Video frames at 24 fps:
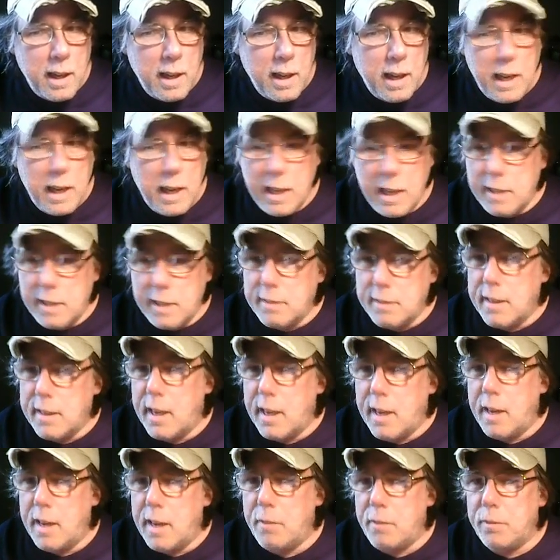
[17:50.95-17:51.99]
and
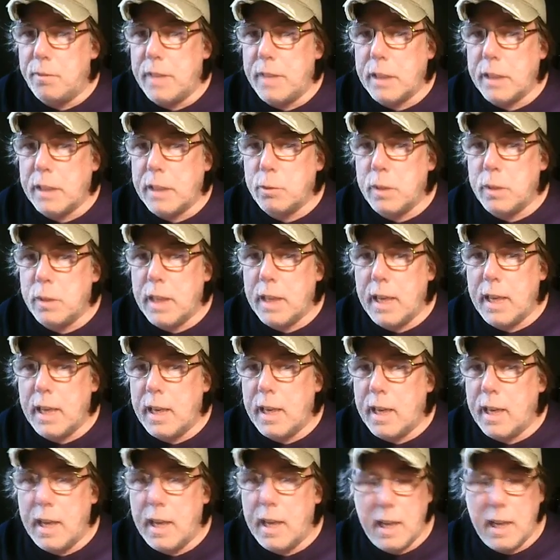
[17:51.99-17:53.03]
that's what
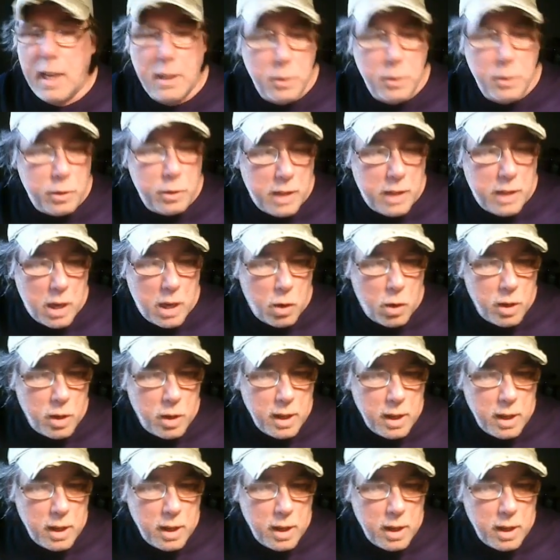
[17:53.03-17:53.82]
I do now.